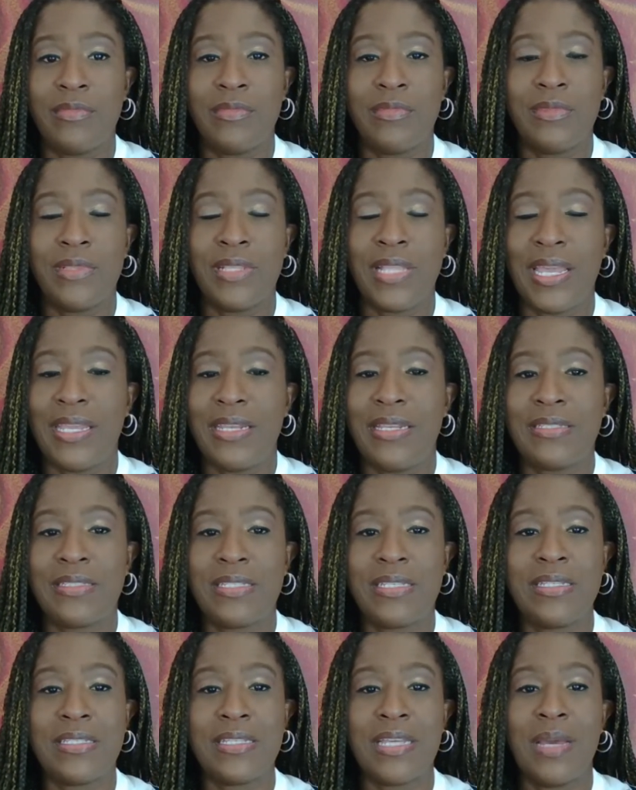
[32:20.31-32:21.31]
Ladies,
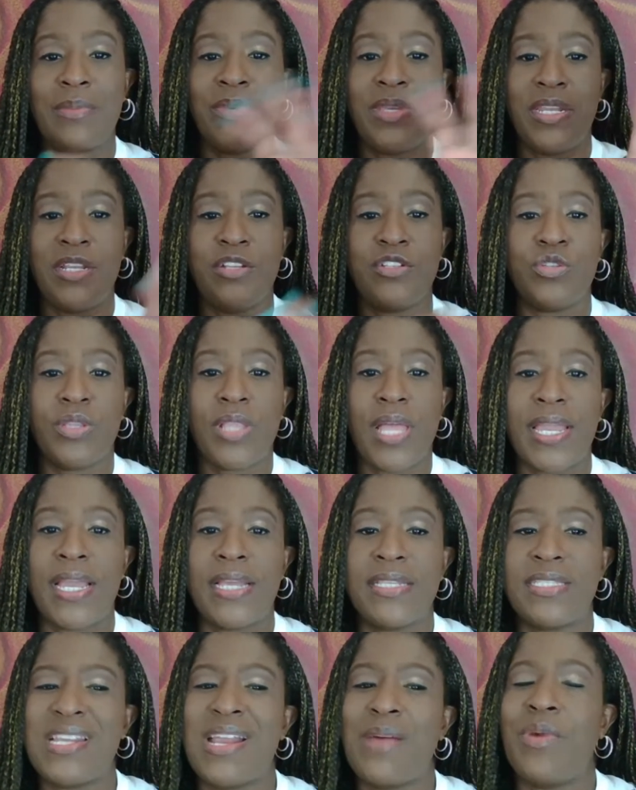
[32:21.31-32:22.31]
it's up. Get into, like I
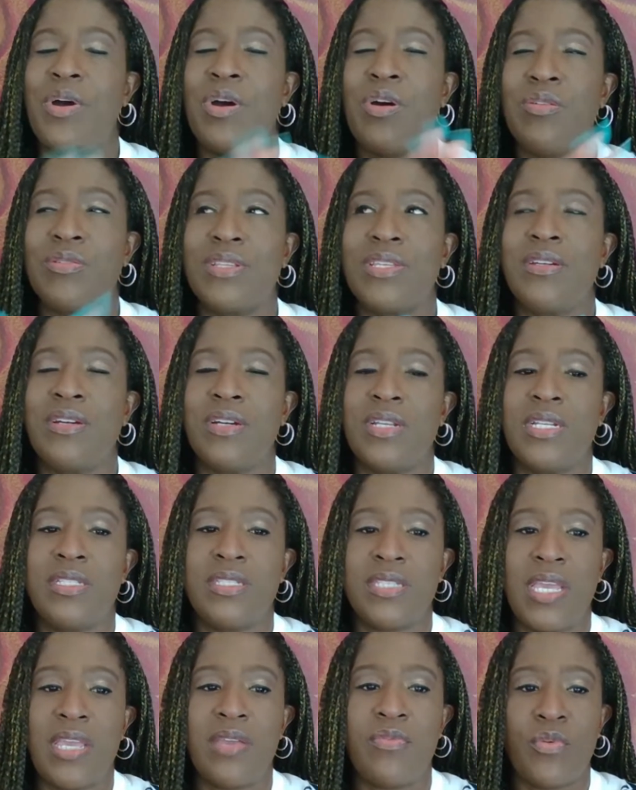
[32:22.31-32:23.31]
said, I'm only going to
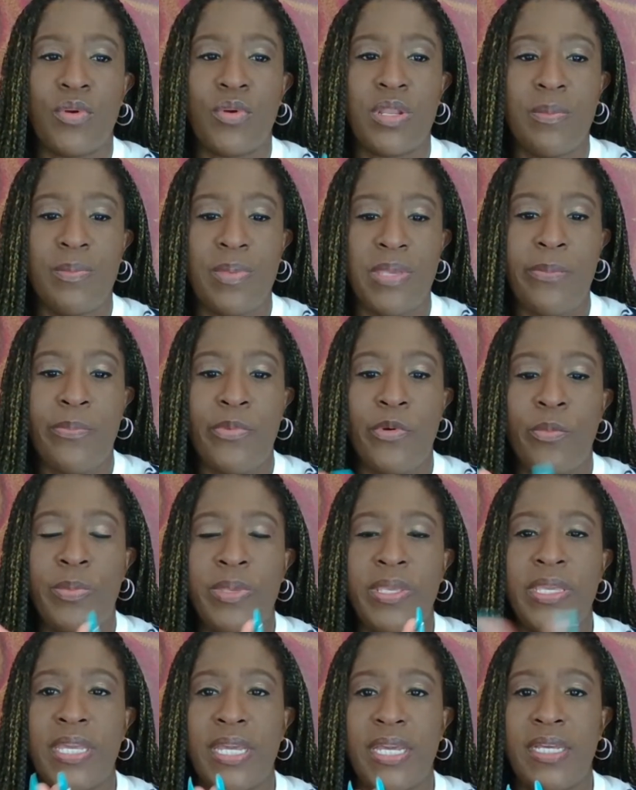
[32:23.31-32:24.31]
take 40 people,
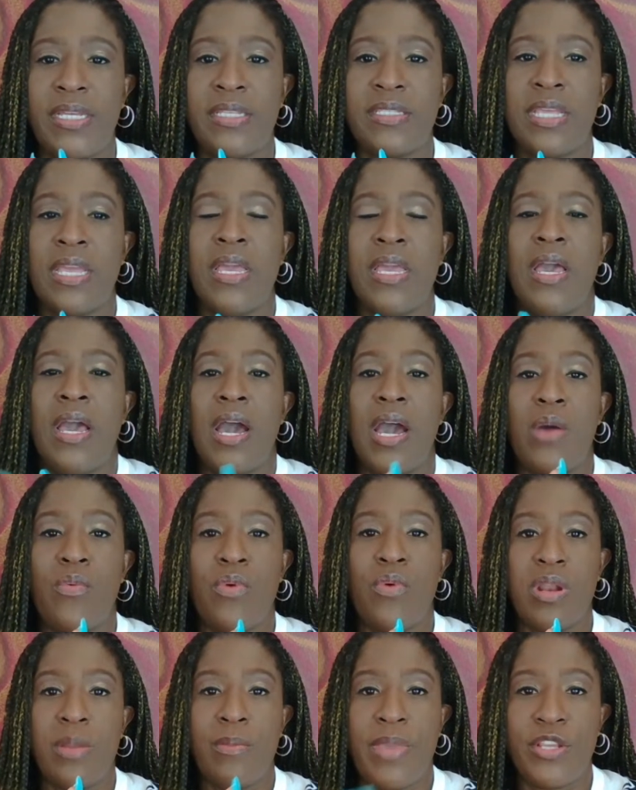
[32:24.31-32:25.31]
because I
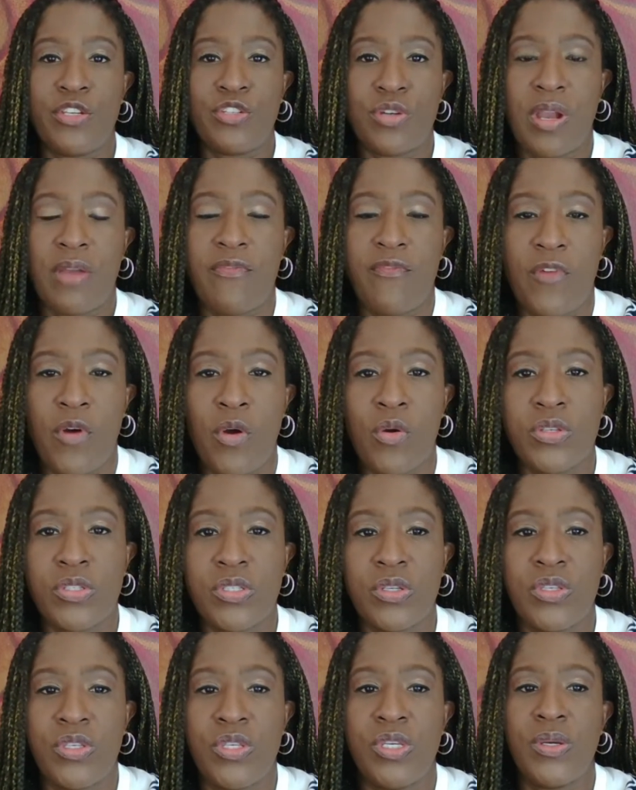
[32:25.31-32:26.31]
want to make sure I focus
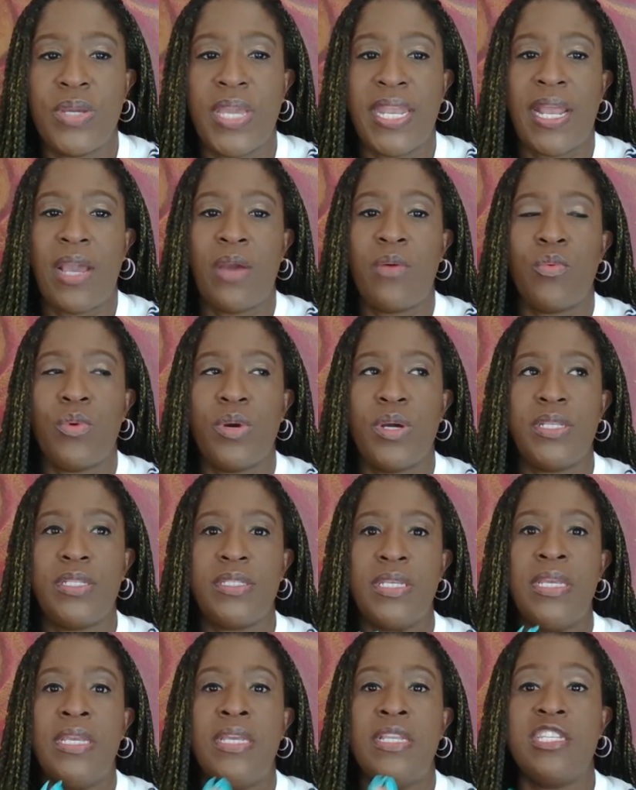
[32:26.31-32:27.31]
on you, and I
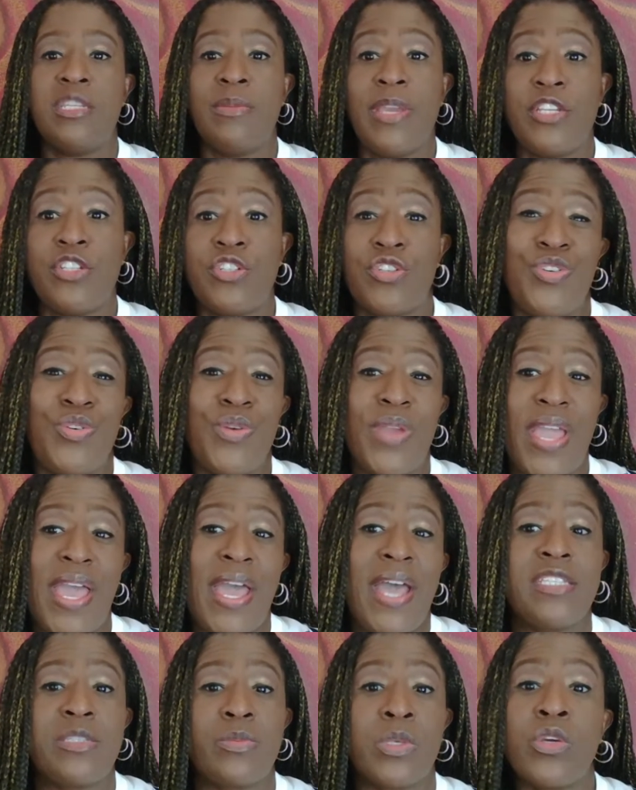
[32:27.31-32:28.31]
want to make sure you
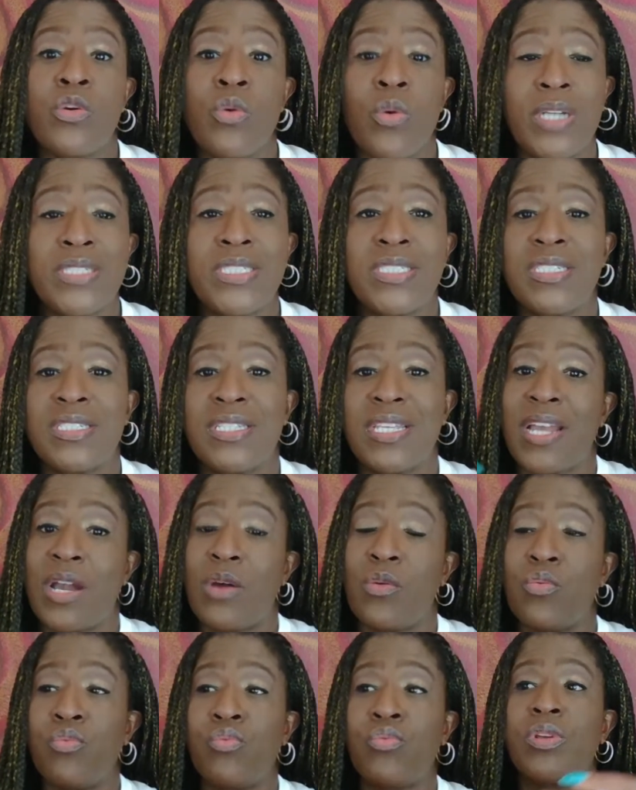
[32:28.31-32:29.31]
ask me questions. And I
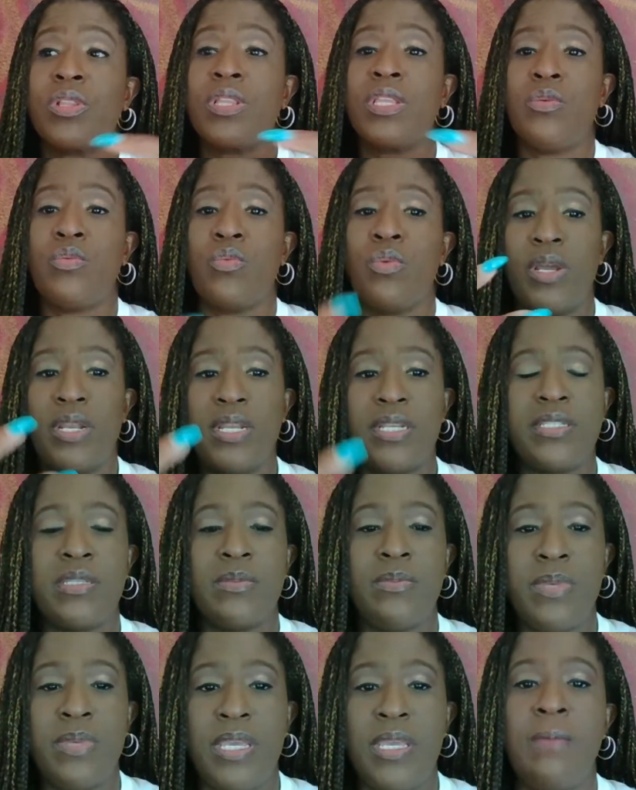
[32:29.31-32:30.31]
really want it to
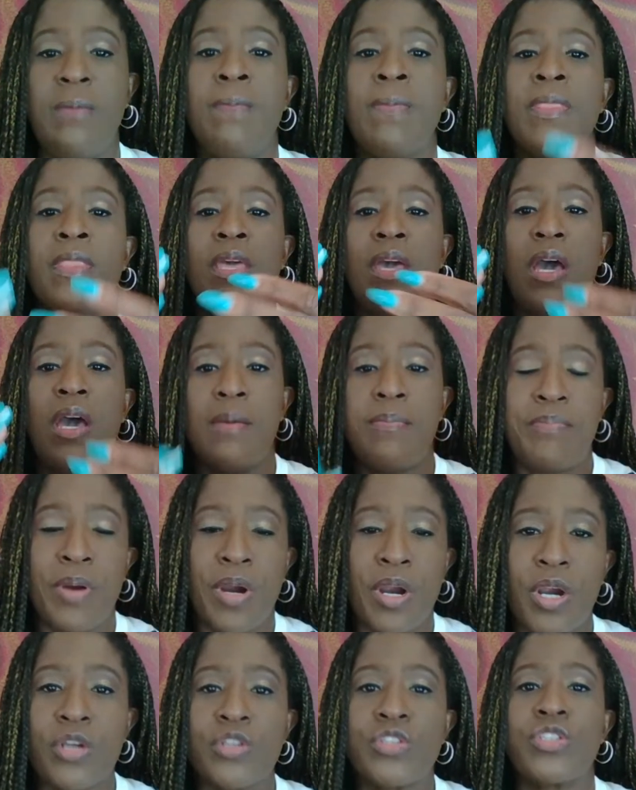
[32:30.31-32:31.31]
be a
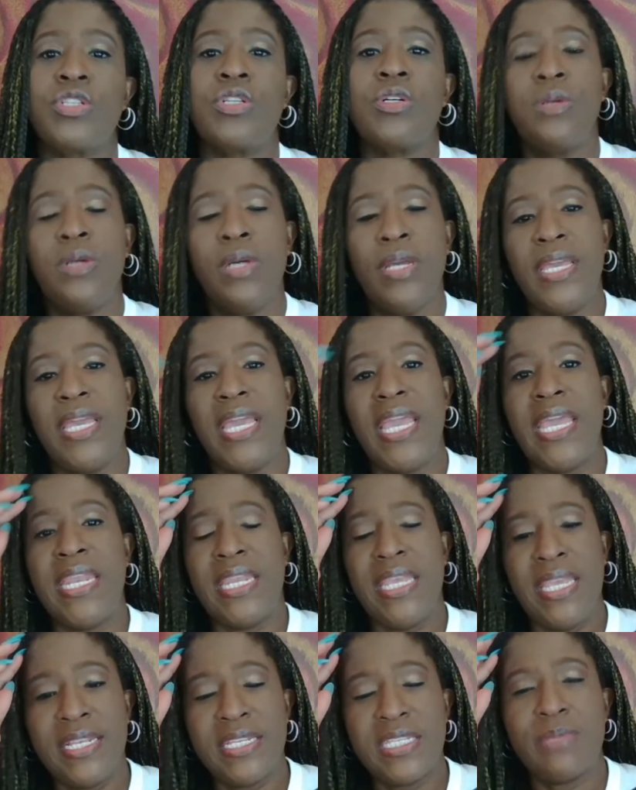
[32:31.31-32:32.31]
personal and
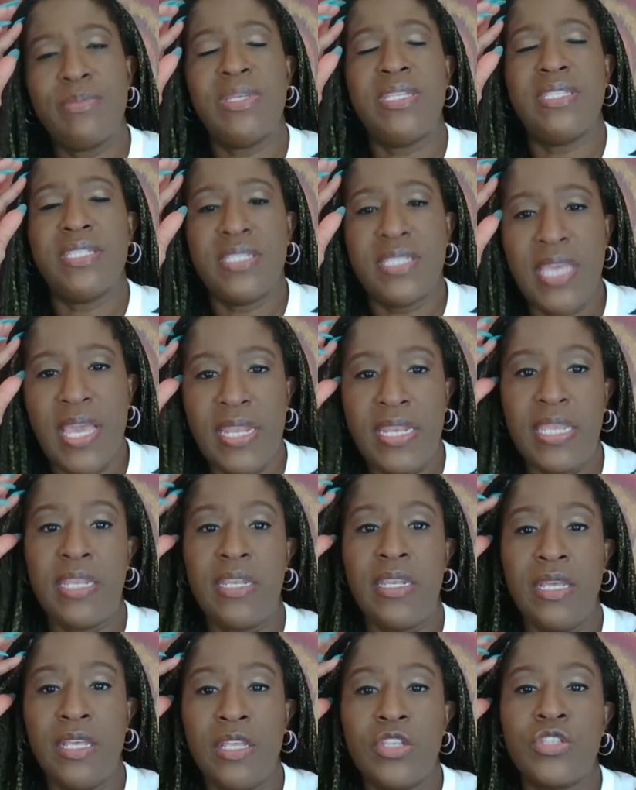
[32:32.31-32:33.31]
intimate
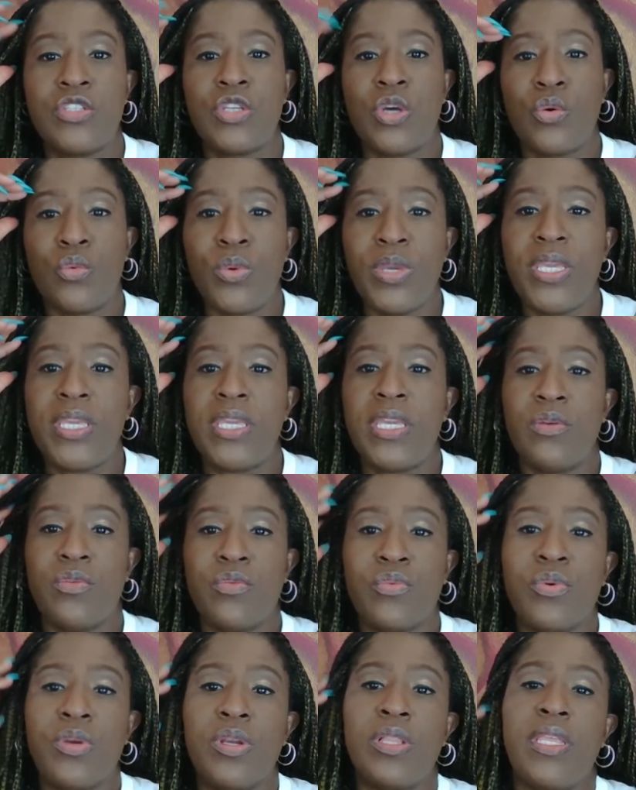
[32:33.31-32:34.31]
setting, so we can
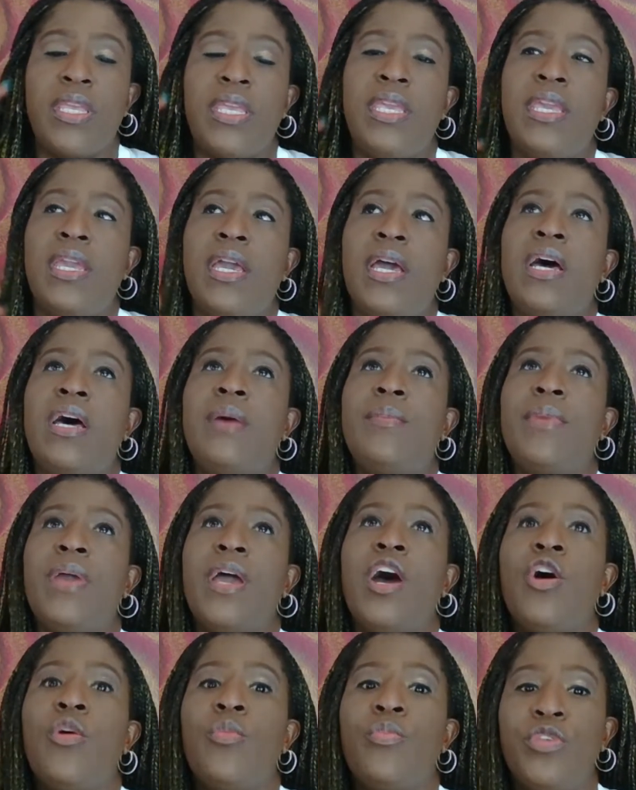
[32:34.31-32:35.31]
really
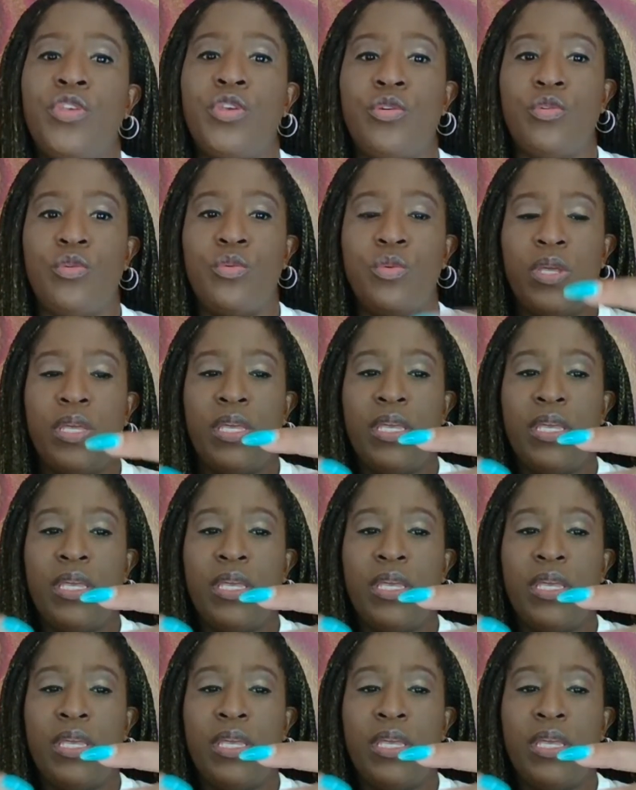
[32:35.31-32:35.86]
help you